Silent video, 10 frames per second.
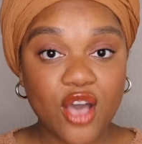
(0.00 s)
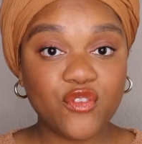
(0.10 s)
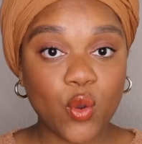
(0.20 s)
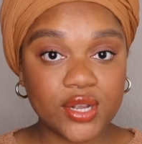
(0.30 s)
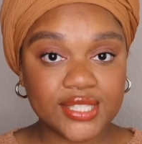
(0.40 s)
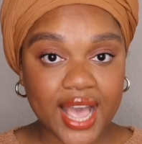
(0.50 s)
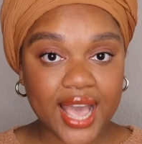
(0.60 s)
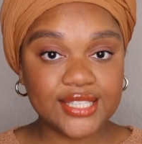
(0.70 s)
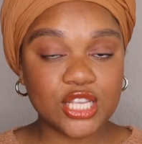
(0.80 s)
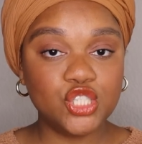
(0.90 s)
Of course,
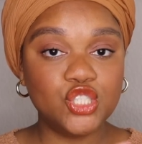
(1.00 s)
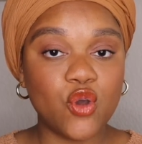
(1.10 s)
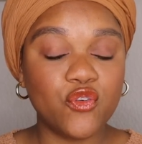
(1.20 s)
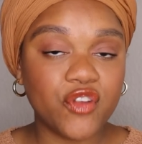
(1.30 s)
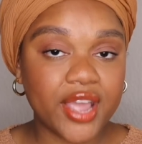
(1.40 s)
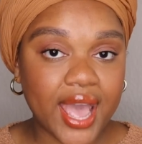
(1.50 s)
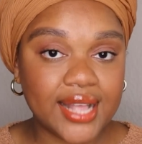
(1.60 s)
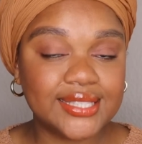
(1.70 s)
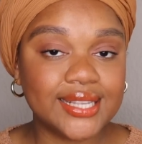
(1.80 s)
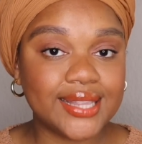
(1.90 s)
guys, don't
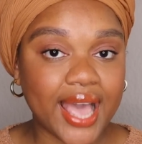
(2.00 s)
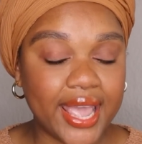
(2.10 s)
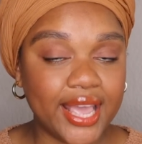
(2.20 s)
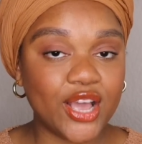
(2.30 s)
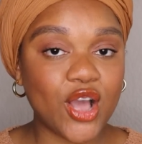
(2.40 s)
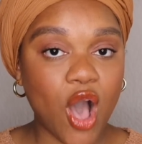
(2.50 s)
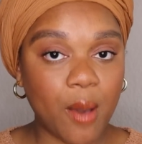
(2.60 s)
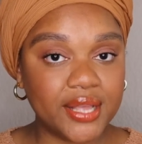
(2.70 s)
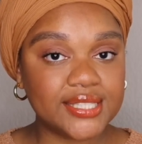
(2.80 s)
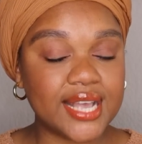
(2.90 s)
forget to like,
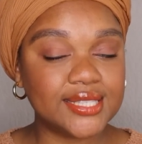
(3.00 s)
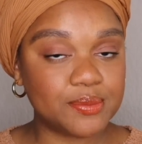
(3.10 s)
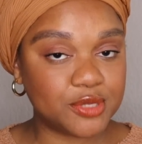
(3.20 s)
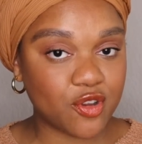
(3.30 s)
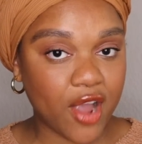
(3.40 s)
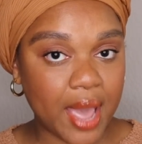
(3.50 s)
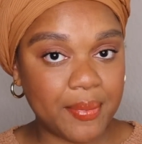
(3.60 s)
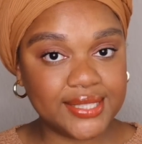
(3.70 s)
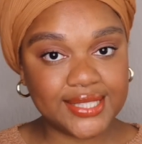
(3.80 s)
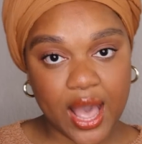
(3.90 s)
comment, and
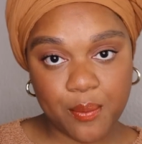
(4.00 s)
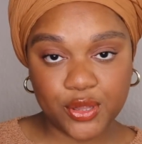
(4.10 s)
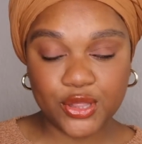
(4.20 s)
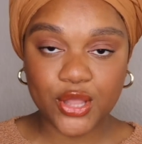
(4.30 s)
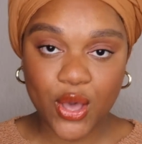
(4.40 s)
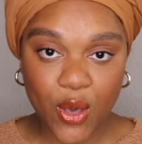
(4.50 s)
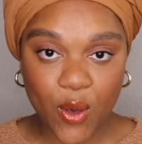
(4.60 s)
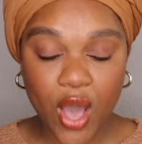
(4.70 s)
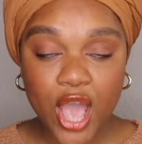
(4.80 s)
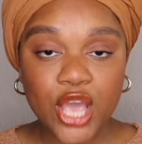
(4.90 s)
subscribe down
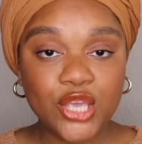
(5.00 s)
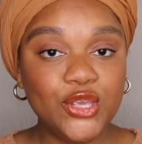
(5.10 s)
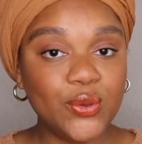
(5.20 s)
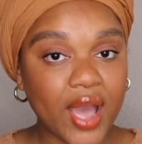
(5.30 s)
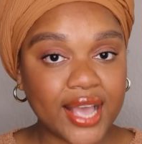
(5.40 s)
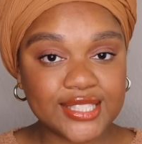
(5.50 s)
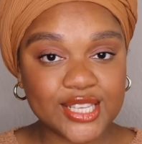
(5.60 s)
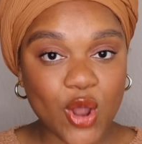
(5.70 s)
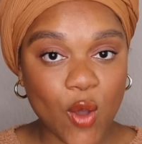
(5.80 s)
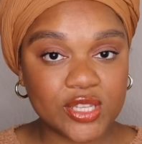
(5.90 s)
below. You guys
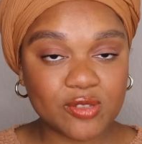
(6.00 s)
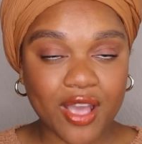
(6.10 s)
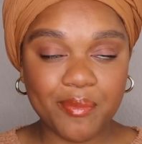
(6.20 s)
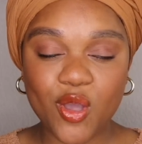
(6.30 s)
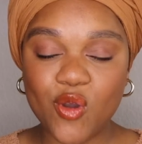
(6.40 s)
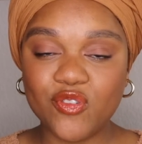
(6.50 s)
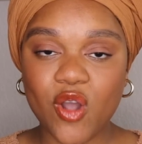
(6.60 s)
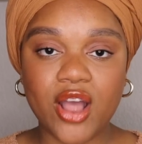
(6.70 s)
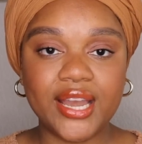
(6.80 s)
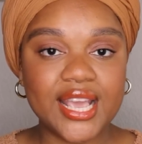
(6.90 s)
can always find me over
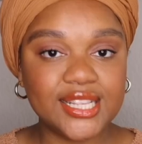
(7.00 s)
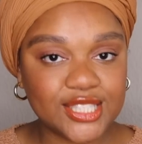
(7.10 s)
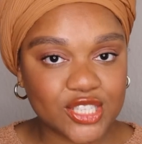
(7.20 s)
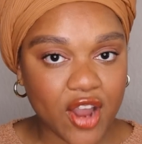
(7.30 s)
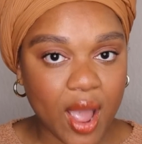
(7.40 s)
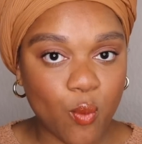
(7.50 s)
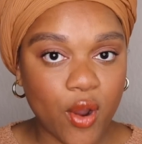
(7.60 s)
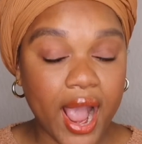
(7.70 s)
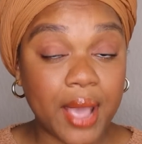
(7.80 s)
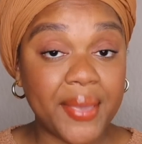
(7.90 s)
on Instagram
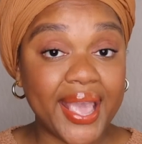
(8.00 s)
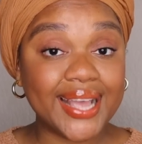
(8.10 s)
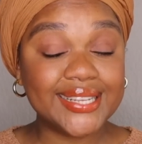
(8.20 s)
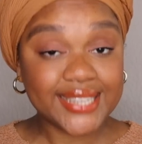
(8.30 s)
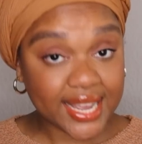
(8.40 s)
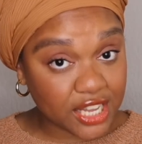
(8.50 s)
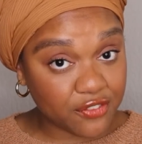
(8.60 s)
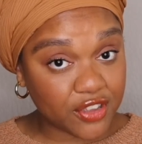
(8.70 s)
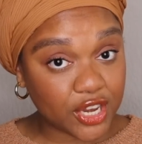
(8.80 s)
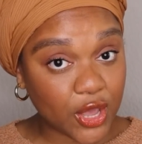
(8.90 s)
where I make daily
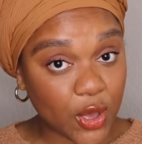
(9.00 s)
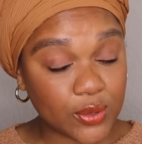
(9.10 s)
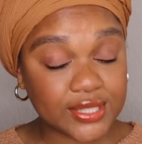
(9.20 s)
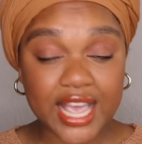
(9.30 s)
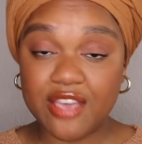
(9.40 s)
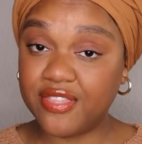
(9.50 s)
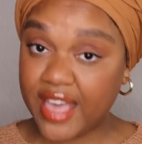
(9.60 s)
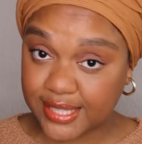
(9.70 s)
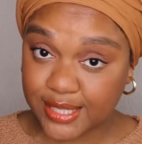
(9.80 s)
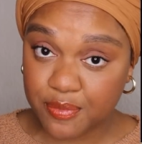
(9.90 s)
videos. If
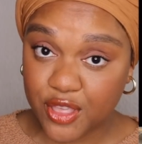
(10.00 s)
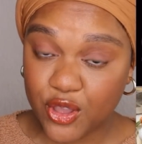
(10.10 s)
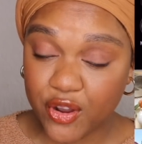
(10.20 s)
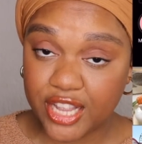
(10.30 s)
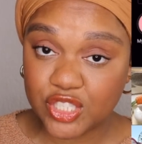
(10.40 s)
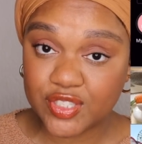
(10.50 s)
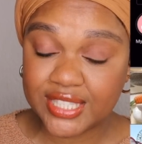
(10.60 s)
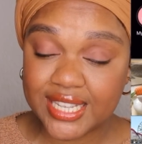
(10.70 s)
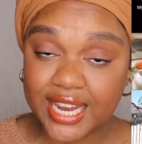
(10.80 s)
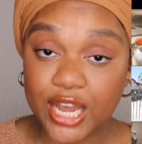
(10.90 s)
that's something you're
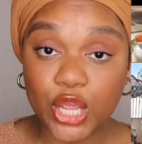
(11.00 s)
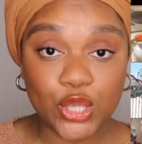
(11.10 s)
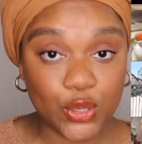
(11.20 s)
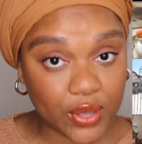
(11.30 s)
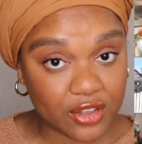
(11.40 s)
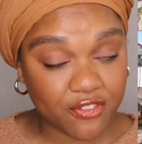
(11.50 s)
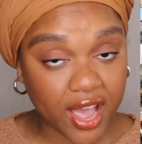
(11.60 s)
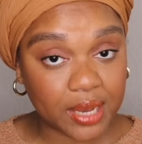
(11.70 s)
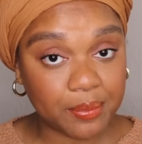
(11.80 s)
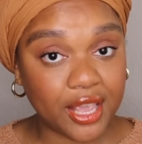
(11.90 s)
interested in, you can
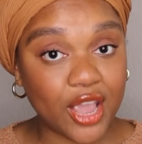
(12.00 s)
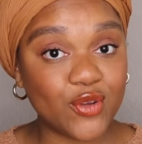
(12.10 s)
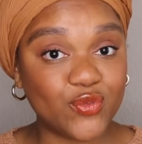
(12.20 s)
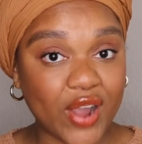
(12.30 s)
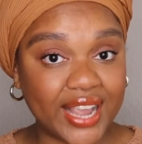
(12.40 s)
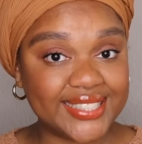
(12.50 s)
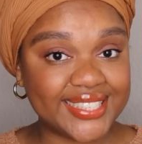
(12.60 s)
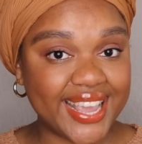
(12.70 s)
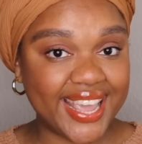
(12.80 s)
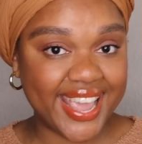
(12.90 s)
find me right
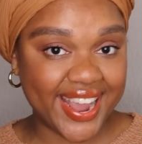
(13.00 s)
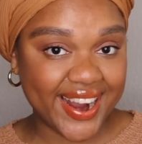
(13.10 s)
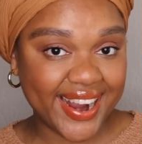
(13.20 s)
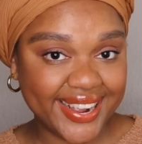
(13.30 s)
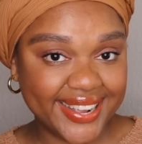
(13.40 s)
here.